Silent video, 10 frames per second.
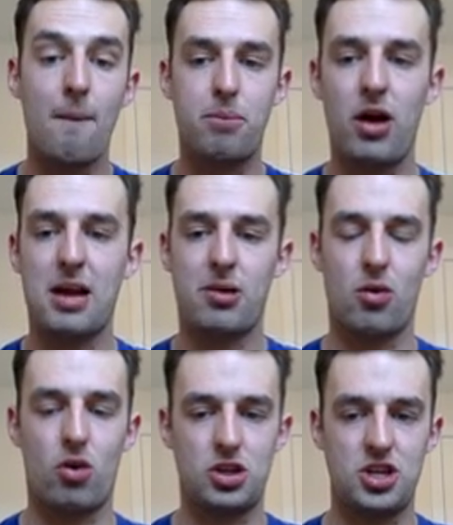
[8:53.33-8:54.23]
blank, but I
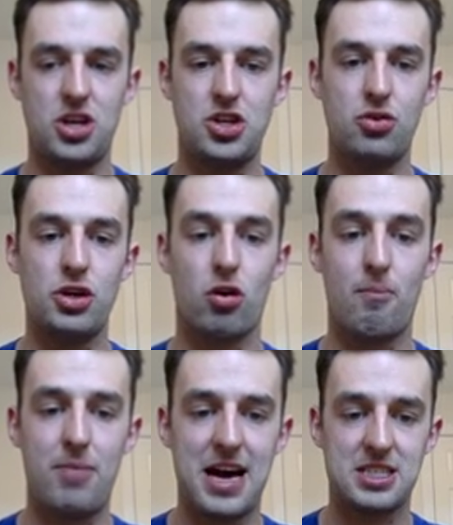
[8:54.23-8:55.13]
want you to do your
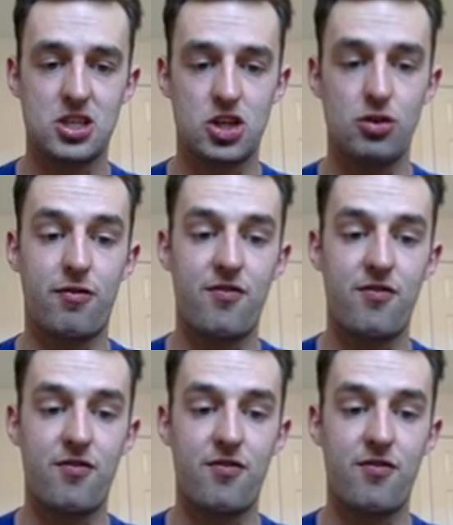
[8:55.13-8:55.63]
best to